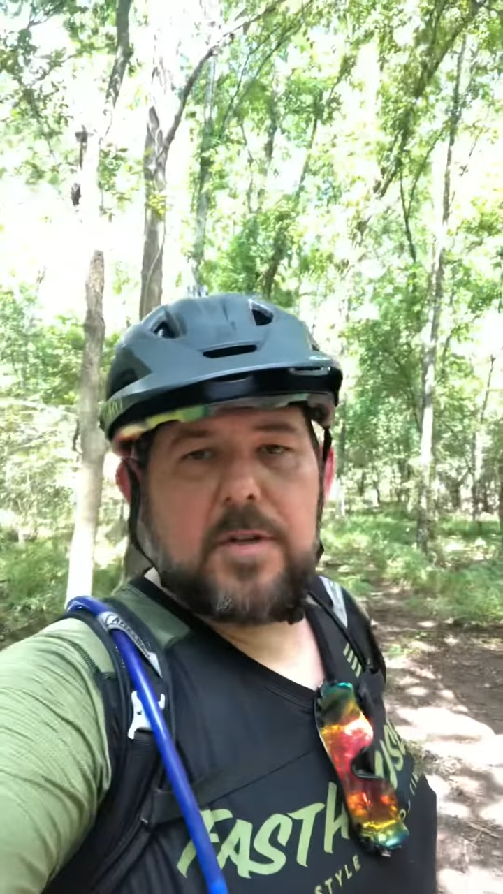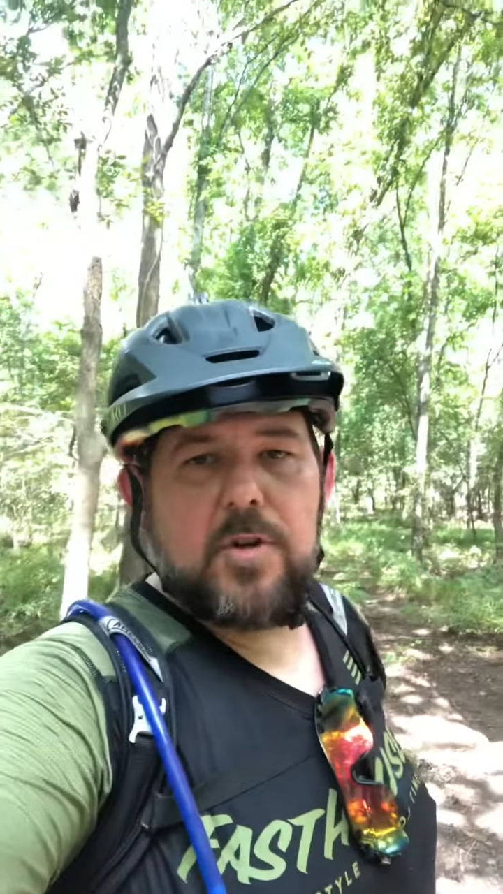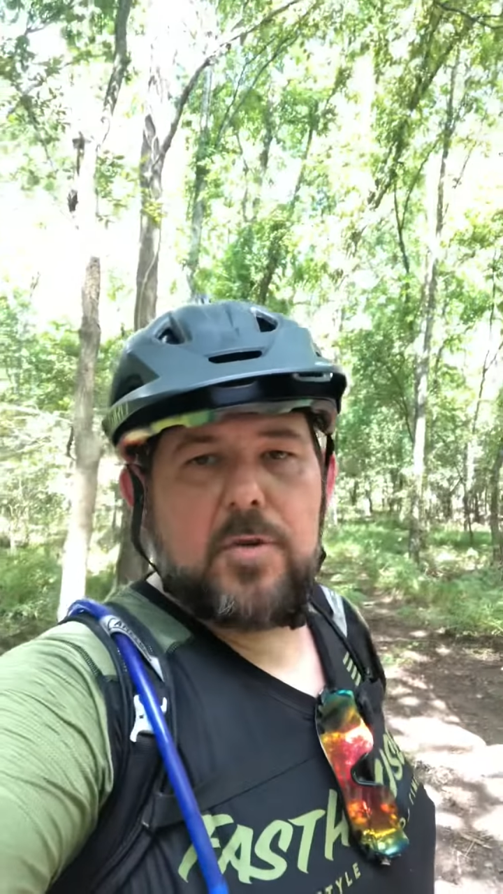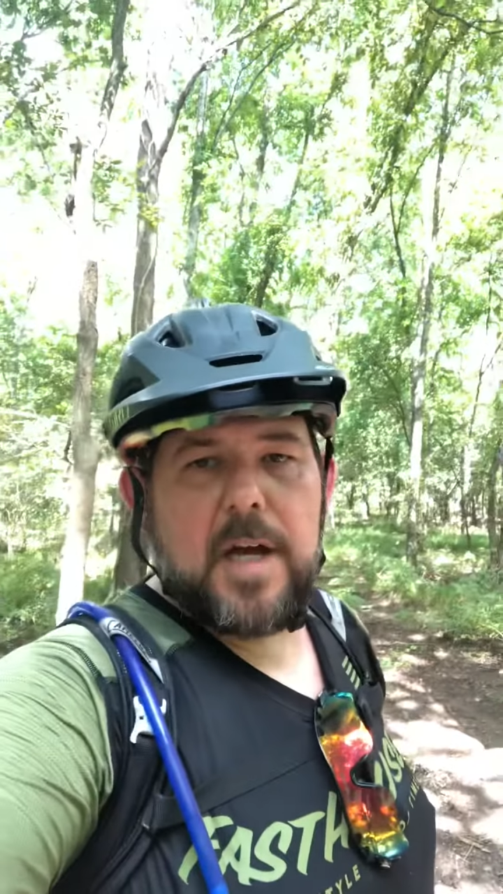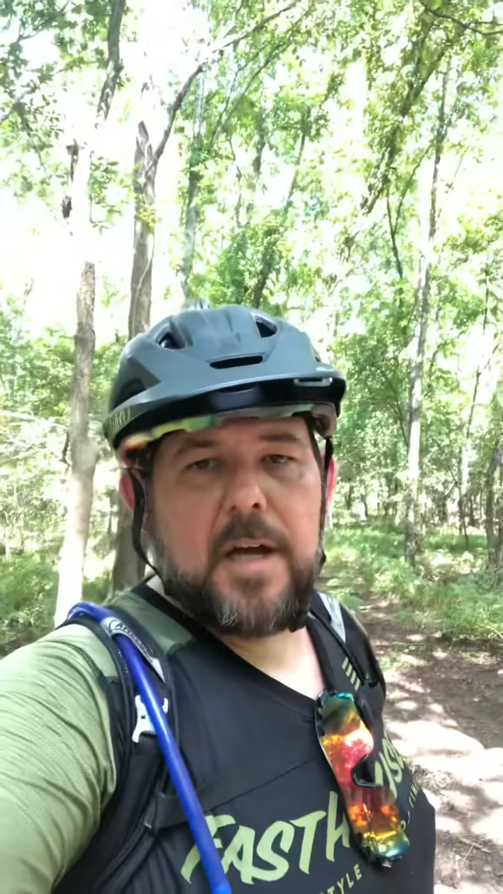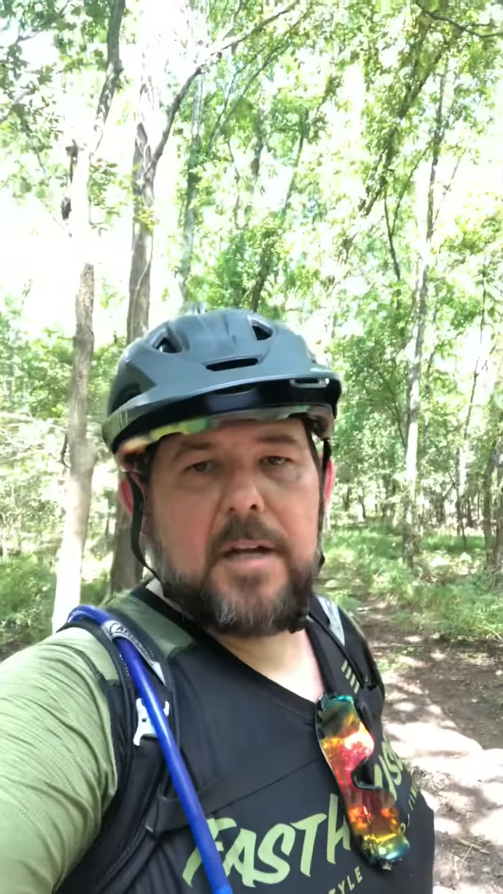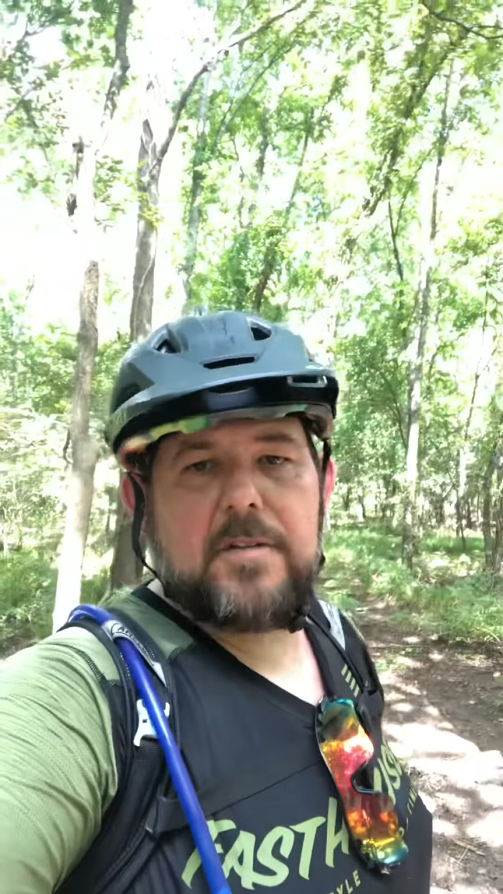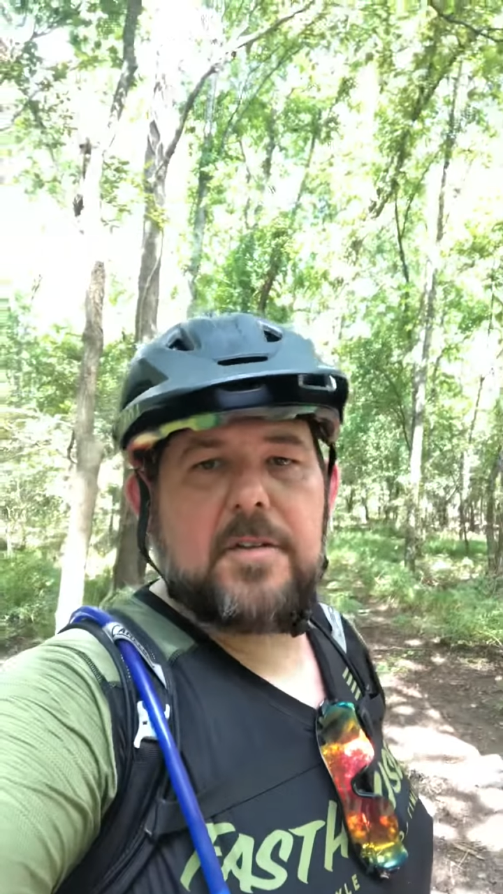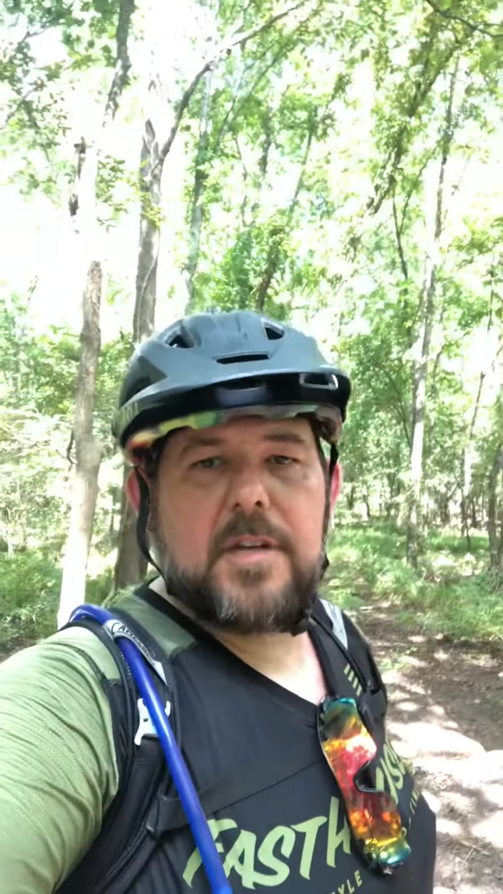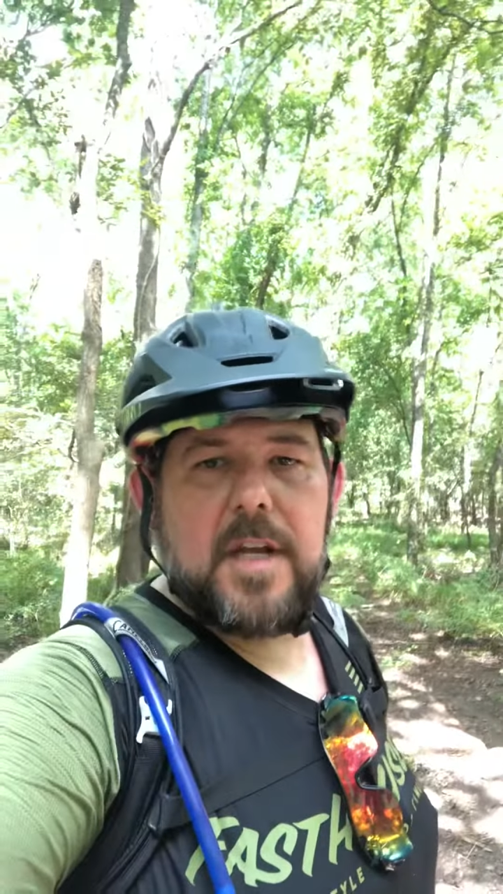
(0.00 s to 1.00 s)
new
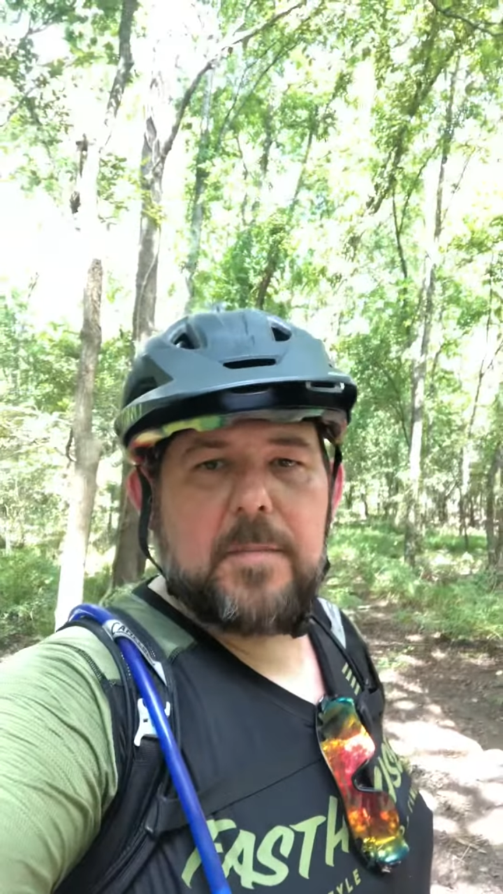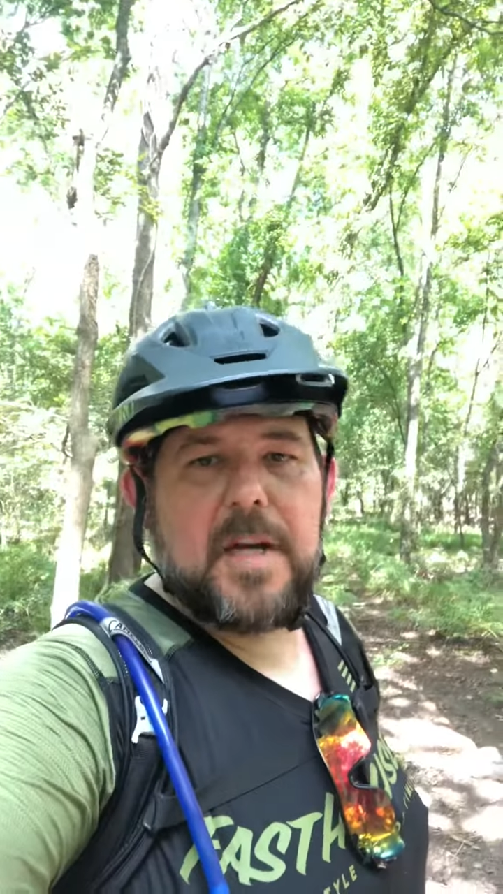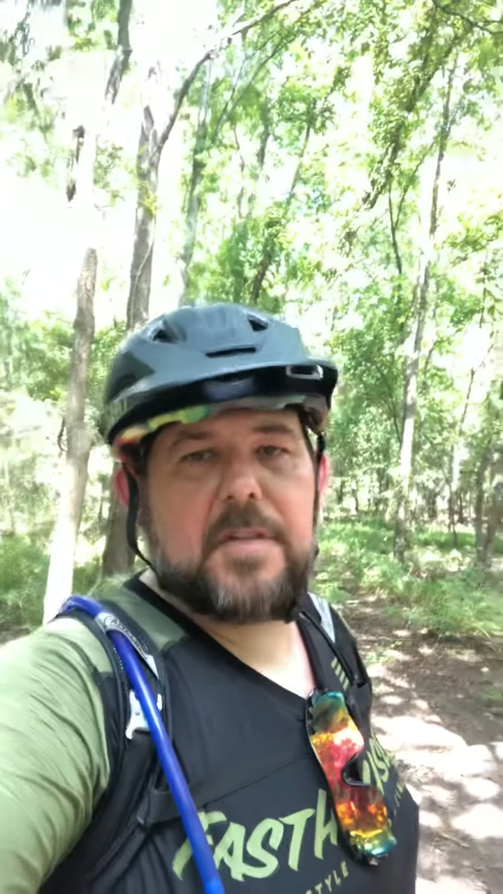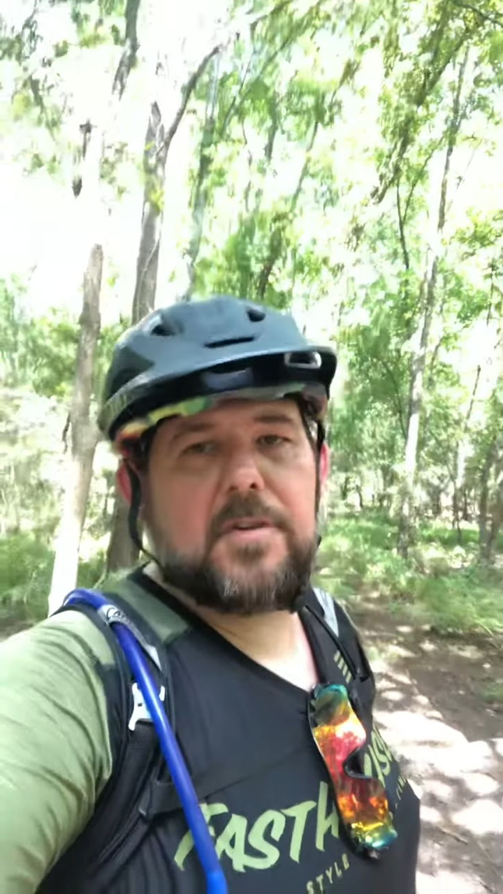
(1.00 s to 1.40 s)
guys, anybody